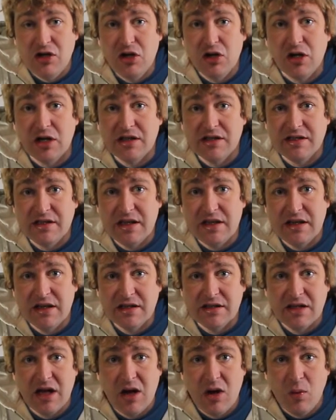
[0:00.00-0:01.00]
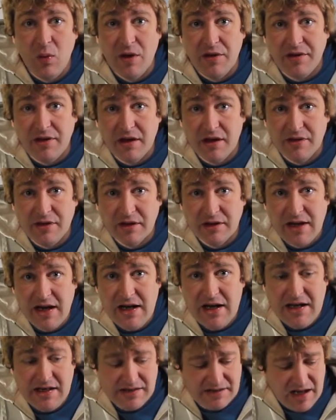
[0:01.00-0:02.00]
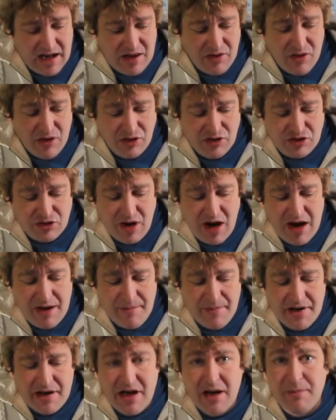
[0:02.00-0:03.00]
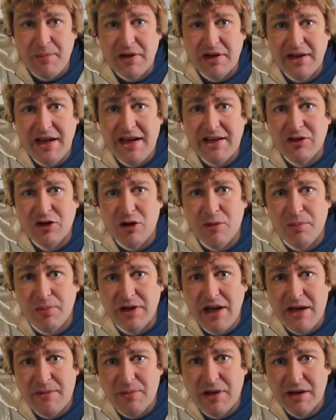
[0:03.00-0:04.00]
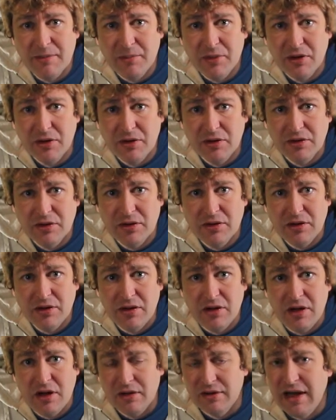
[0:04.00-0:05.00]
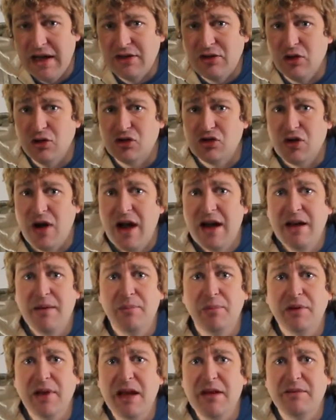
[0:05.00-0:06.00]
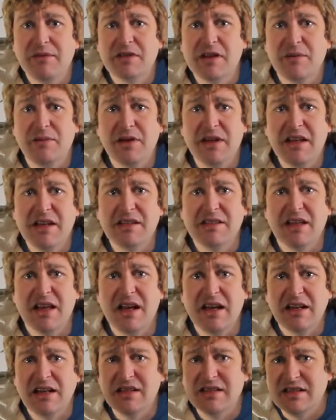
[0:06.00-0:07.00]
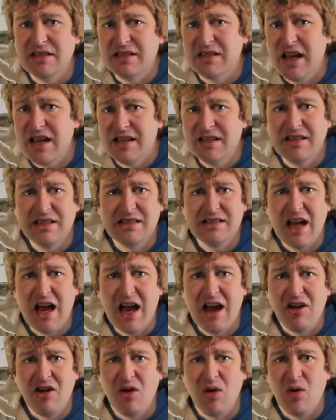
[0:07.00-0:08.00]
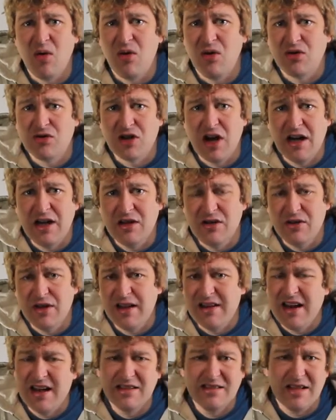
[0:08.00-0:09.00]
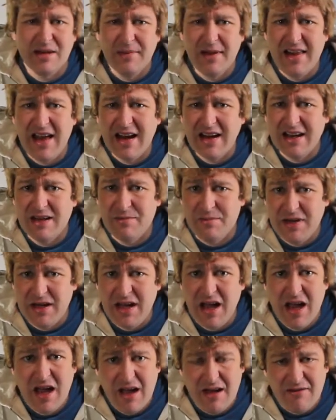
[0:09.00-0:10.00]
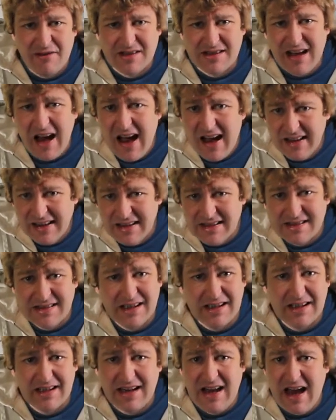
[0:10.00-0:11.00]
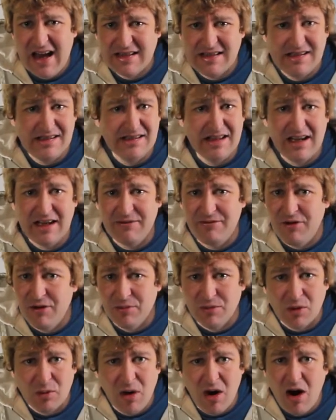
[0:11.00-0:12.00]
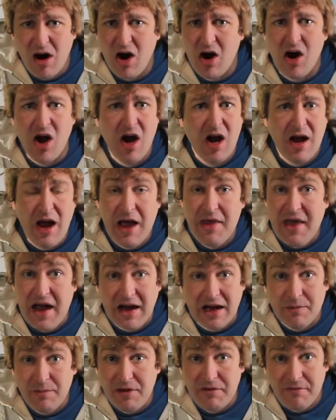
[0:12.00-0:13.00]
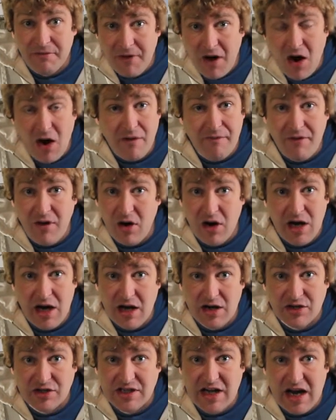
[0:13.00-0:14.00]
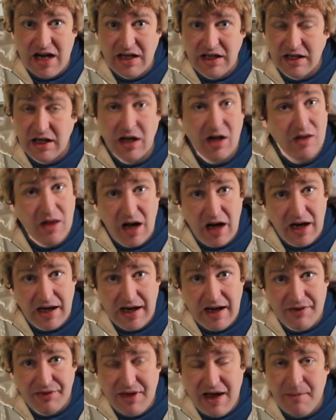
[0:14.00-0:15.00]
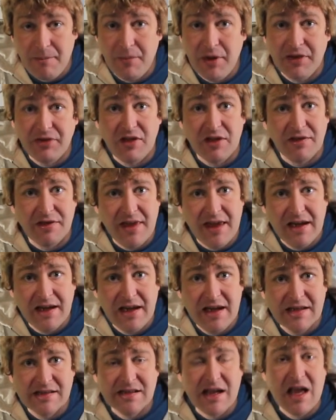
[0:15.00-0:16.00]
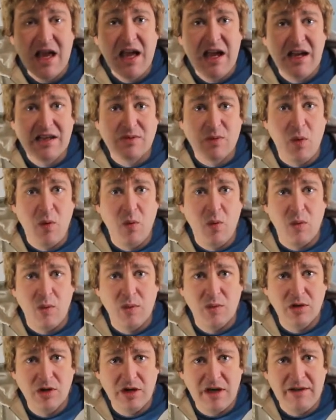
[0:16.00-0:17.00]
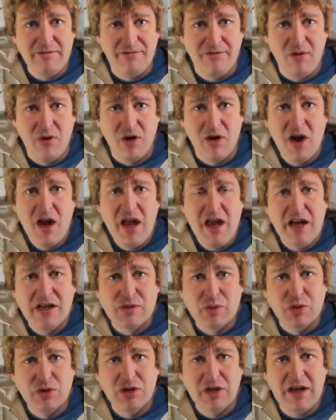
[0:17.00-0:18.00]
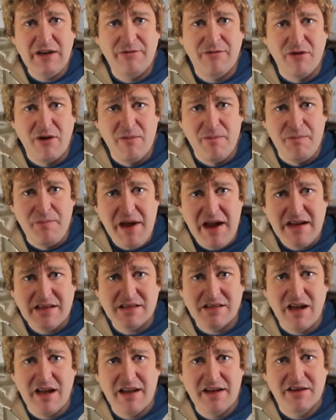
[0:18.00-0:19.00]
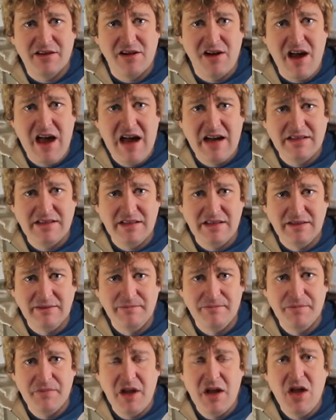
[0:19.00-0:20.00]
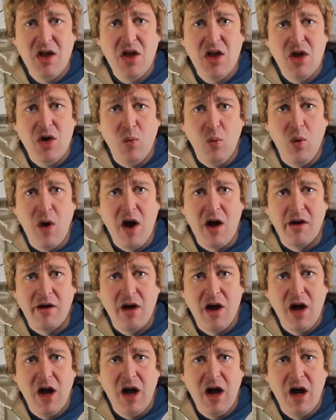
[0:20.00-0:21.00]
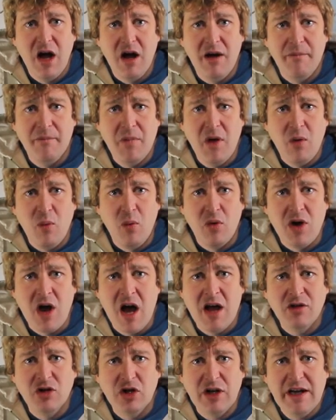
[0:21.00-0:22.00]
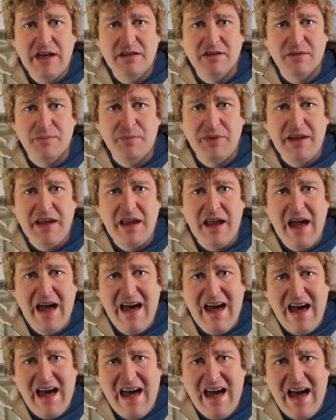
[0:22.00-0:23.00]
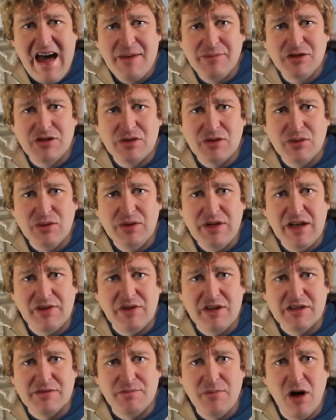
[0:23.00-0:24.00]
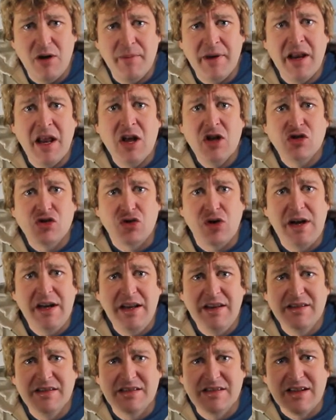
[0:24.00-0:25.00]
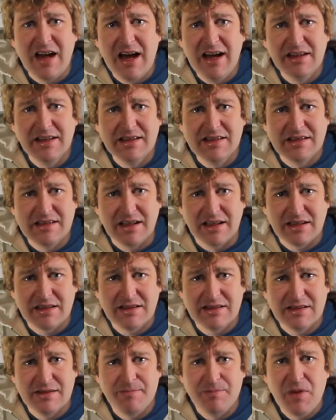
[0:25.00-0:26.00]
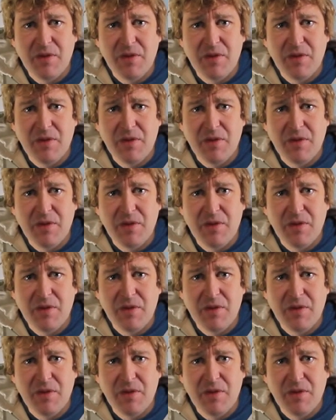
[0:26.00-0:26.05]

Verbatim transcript: you can see this with the ladies. They'll try and manipulate and they'll play people. Like they're trying to play somebody's like desire, or they're trying to do that. Now some of that can be stylistic and acting like film noir, and that can be very, very entertaining. I get that. But the thing is what we're looking for is we're looking for a baseline in our acting where we're not looking to be absolutely at this moment training the stylistics.